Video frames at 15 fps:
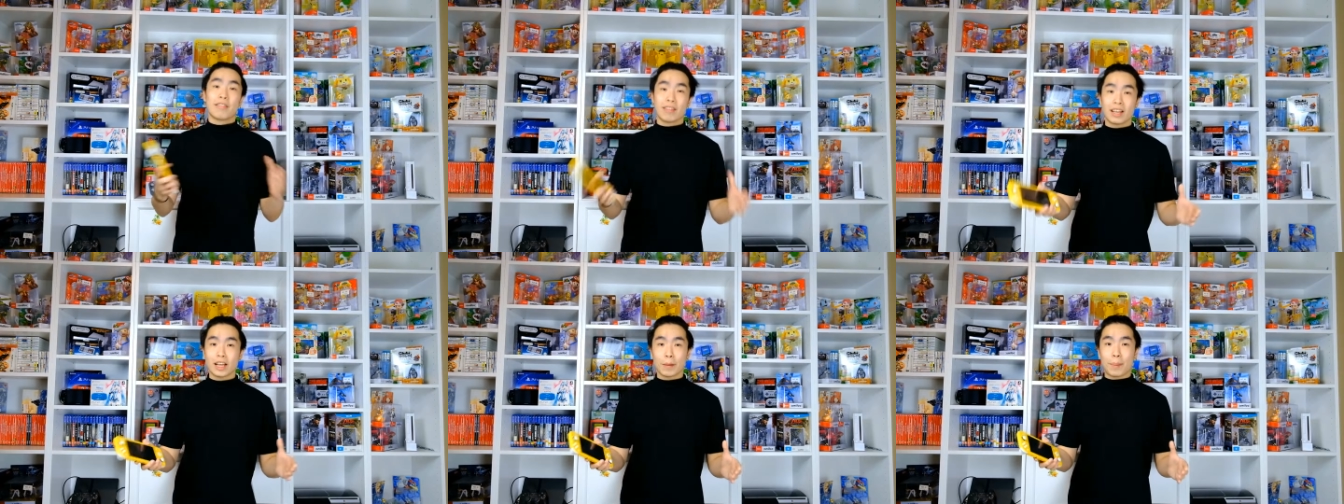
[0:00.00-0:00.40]

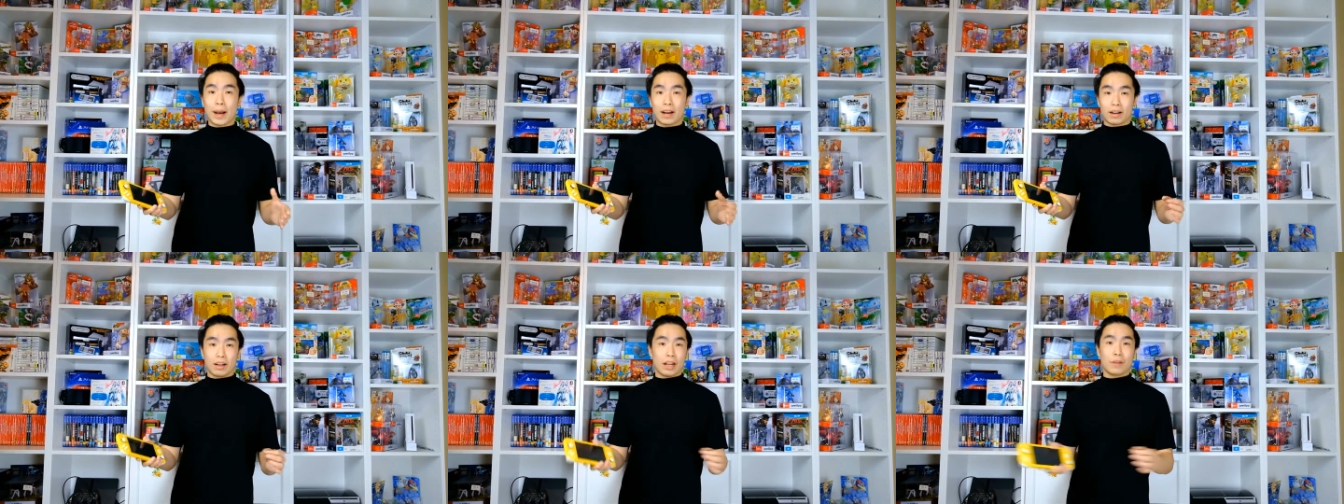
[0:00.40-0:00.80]
Think
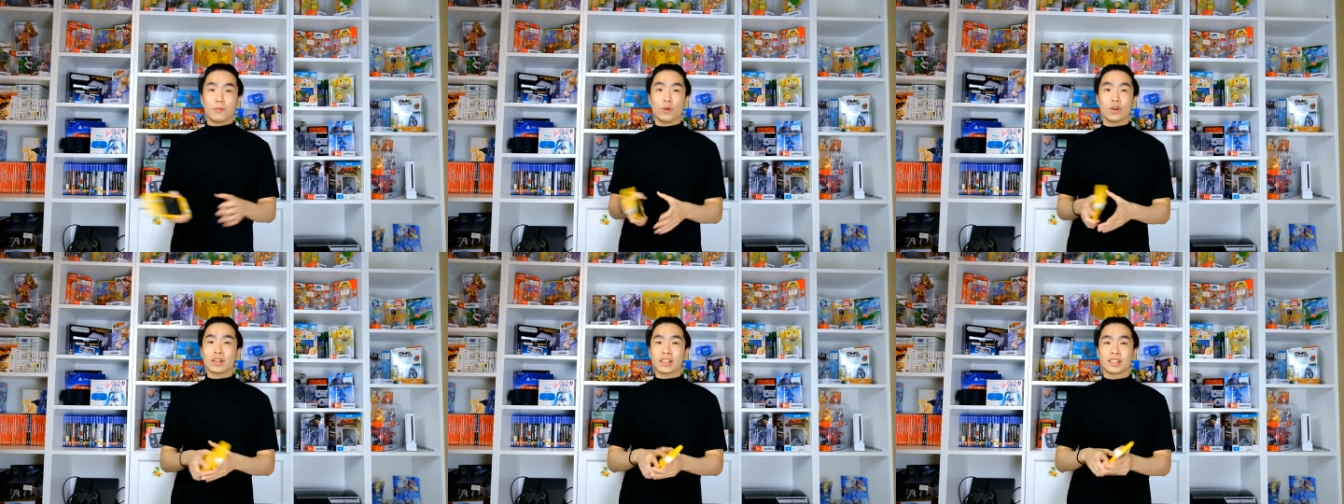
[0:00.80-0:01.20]
about it,
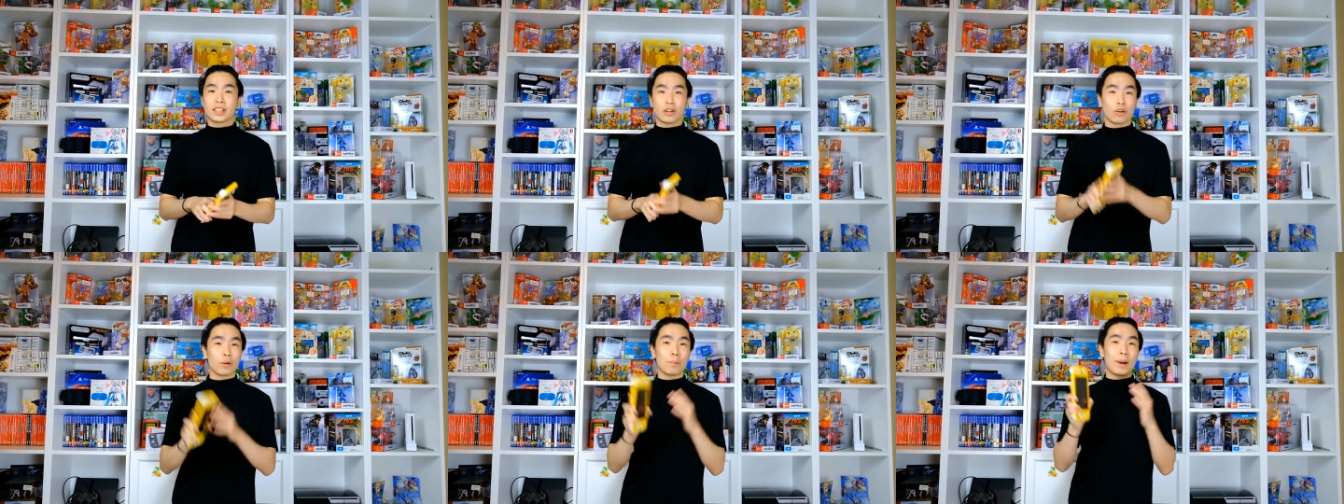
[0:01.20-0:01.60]
if you're
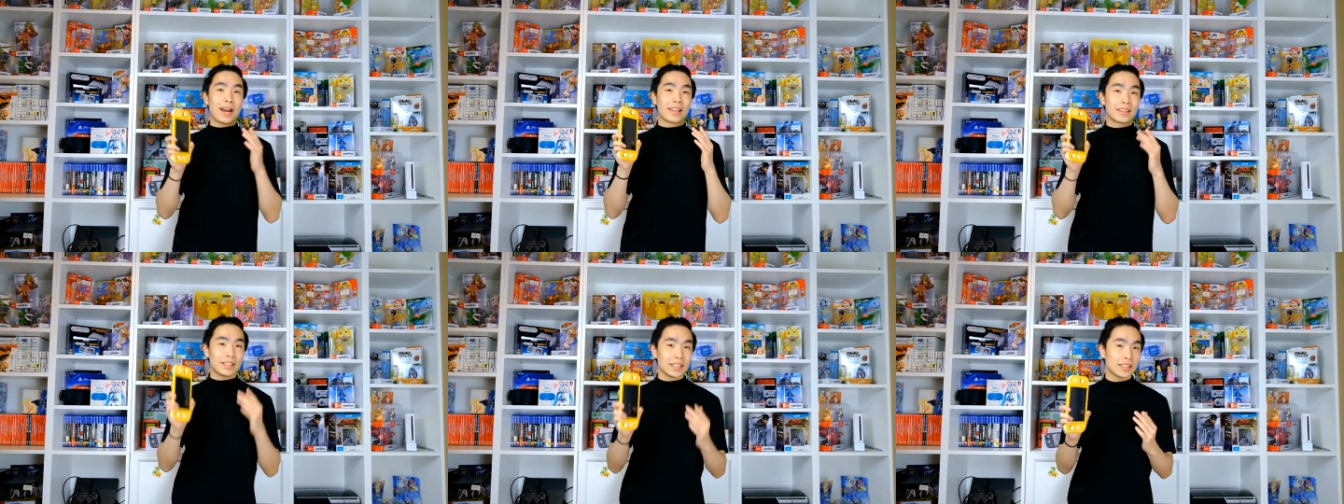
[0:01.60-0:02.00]
considering
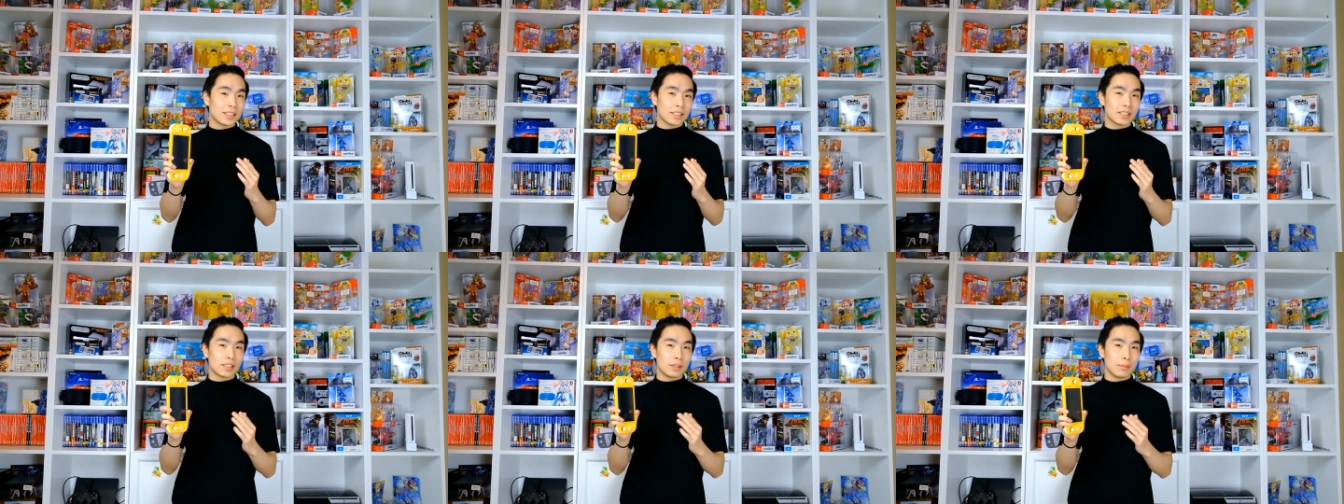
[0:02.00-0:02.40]
buying
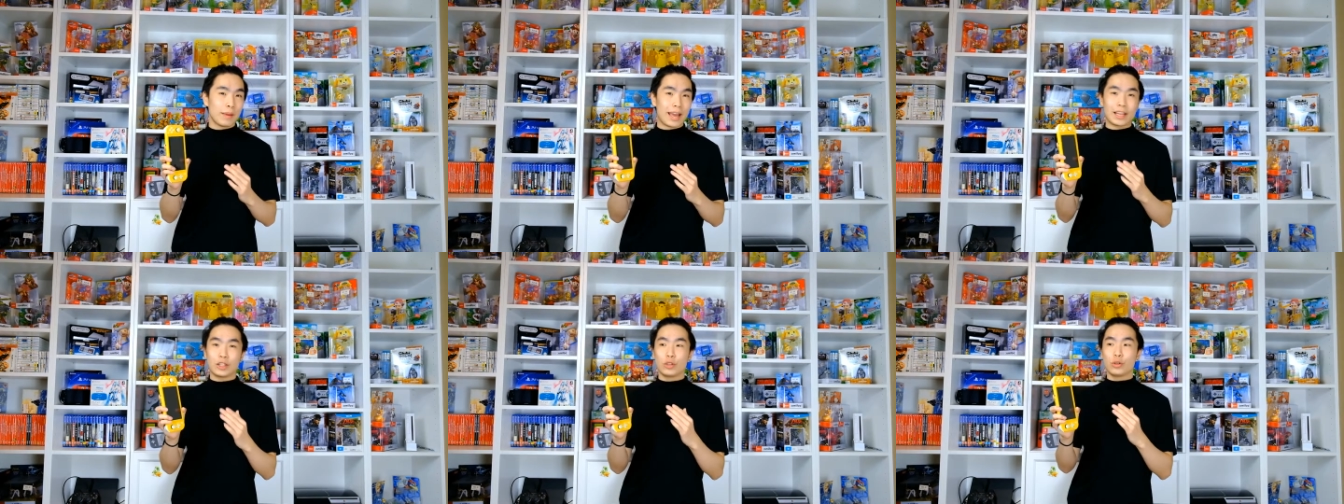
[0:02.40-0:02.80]
this
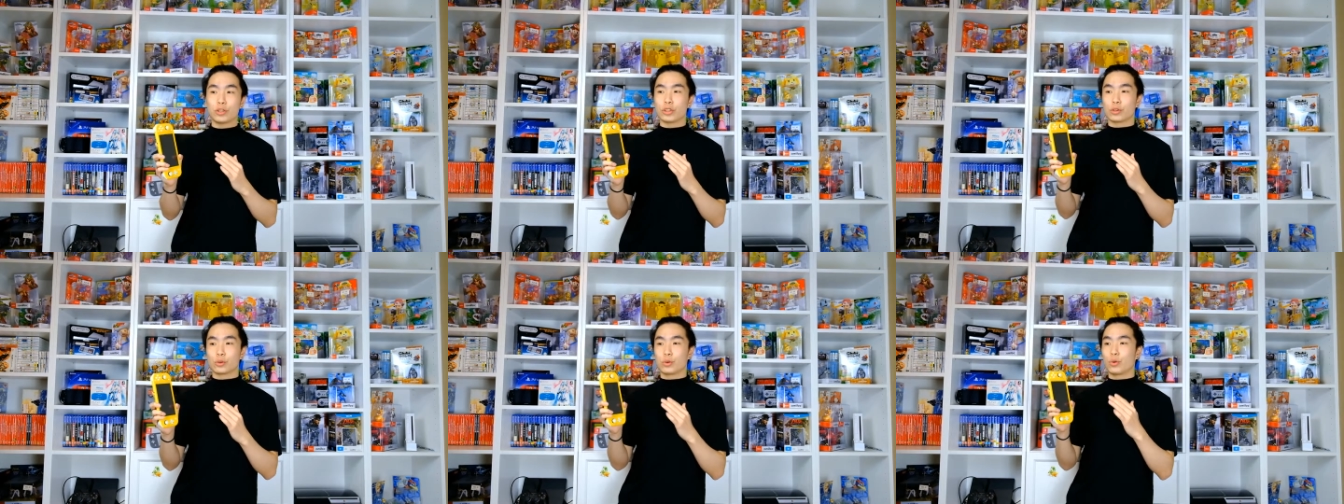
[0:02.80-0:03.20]
system and
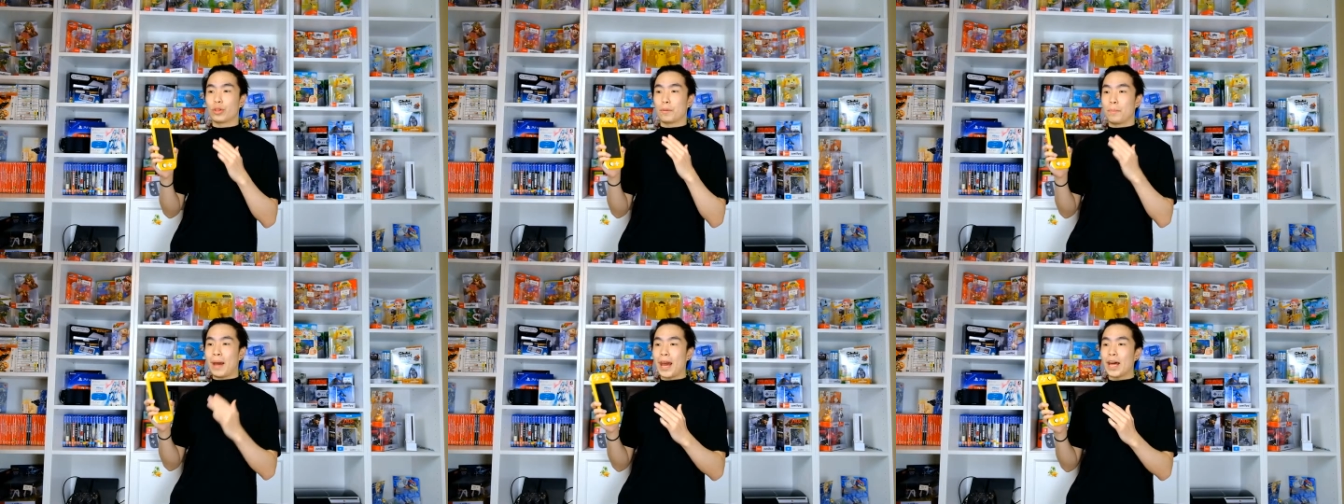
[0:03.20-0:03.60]
you just
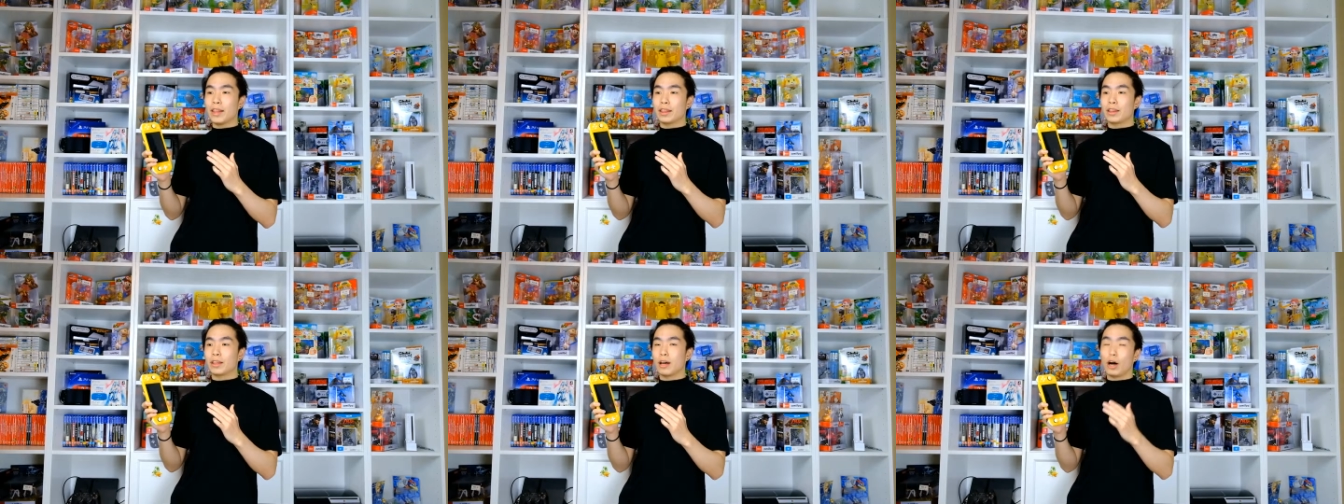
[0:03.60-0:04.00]
do the
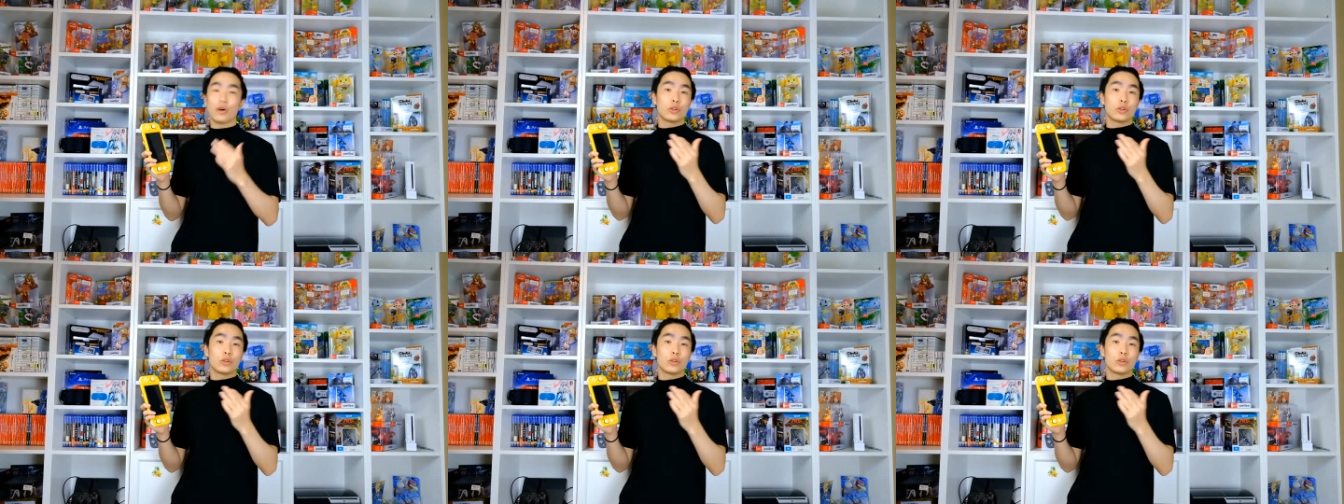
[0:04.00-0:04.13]
math,